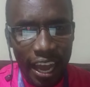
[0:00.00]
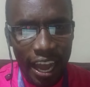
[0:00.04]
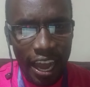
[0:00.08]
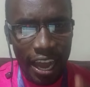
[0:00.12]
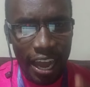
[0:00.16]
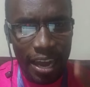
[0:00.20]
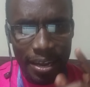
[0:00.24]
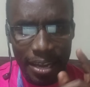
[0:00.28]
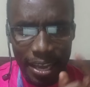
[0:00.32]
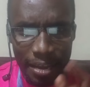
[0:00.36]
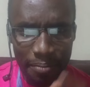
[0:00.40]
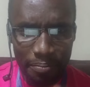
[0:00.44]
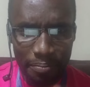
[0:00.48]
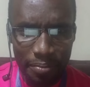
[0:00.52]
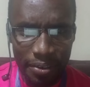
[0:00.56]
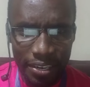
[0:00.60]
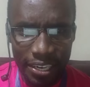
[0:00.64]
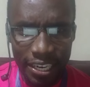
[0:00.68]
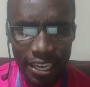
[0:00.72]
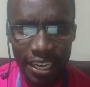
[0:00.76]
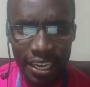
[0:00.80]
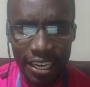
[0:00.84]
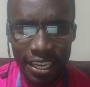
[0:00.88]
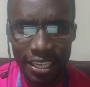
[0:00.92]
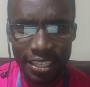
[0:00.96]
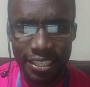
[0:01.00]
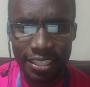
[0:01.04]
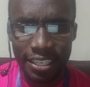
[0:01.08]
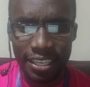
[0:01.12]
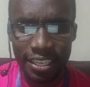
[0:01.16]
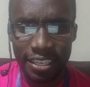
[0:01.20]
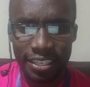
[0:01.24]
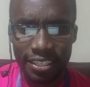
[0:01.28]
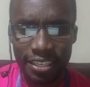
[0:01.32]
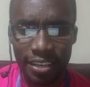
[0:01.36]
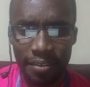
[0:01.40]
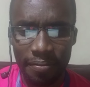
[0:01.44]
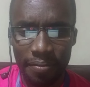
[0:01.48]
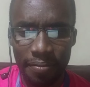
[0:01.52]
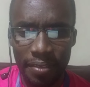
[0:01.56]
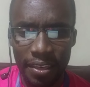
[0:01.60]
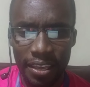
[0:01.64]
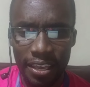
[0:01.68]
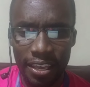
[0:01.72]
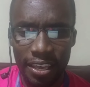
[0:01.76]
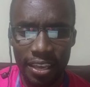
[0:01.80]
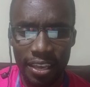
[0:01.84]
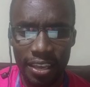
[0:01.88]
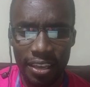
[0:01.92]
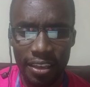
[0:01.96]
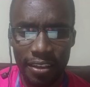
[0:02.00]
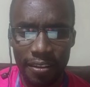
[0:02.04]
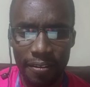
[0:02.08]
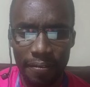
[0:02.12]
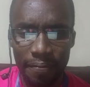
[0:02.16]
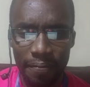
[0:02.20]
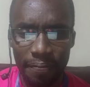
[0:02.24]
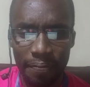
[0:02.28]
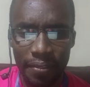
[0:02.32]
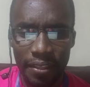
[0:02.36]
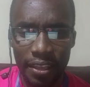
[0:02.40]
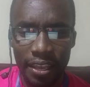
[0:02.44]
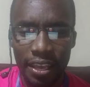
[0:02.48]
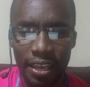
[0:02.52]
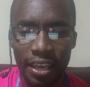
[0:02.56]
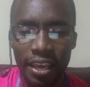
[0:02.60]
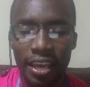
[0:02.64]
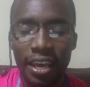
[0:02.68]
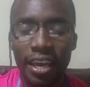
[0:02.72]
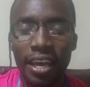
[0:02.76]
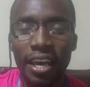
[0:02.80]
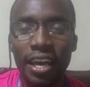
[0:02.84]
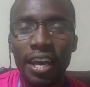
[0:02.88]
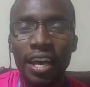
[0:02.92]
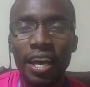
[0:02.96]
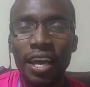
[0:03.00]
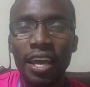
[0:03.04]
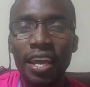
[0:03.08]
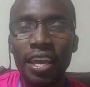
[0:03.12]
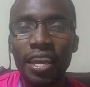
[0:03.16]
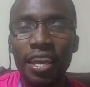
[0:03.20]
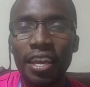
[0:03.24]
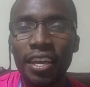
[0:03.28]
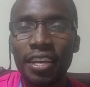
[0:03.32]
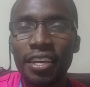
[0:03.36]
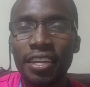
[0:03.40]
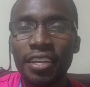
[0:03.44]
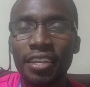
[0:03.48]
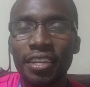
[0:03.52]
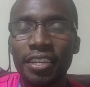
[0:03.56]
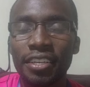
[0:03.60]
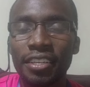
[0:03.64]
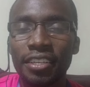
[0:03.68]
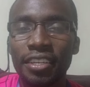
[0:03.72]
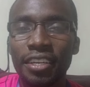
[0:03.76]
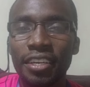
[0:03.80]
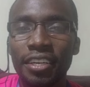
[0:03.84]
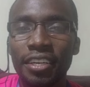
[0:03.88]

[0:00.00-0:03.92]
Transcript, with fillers: I am realizing something here. In,